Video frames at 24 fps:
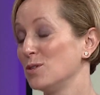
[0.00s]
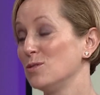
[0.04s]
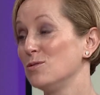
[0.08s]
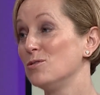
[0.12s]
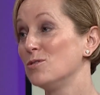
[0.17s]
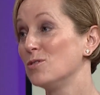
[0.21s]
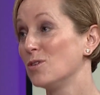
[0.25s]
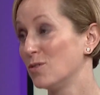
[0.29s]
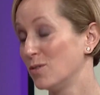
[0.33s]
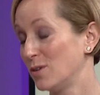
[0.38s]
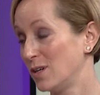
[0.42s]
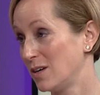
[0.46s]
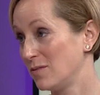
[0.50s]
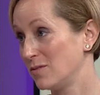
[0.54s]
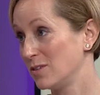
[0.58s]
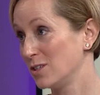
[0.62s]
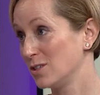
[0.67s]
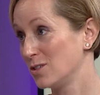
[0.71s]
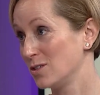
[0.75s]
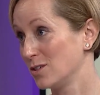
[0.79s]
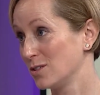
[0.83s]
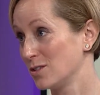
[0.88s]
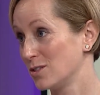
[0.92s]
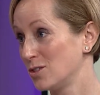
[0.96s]
who don't have an
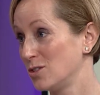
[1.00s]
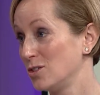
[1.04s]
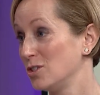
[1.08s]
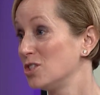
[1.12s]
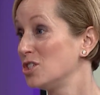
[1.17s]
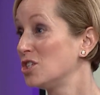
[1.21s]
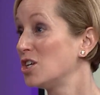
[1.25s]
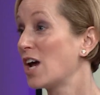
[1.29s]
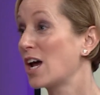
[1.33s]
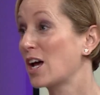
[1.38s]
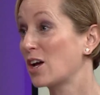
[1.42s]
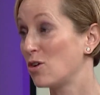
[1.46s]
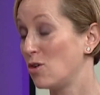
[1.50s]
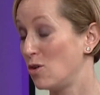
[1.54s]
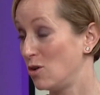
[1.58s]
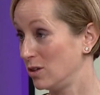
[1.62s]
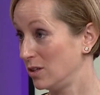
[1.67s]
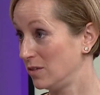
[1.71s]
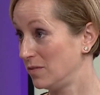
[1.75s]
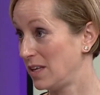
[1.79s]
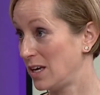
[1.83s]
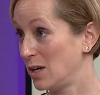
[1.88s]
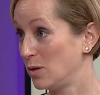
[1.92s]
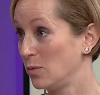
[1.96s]
adult to check
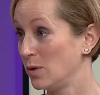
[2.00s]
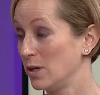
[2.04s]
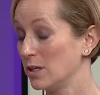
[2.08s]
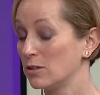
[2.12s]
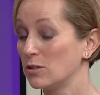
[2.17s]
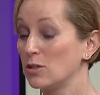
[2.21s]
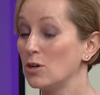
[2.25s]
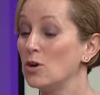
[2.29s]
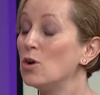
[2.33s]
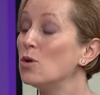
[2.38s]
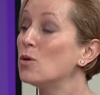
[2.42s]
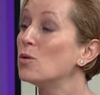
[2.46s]
all of that with,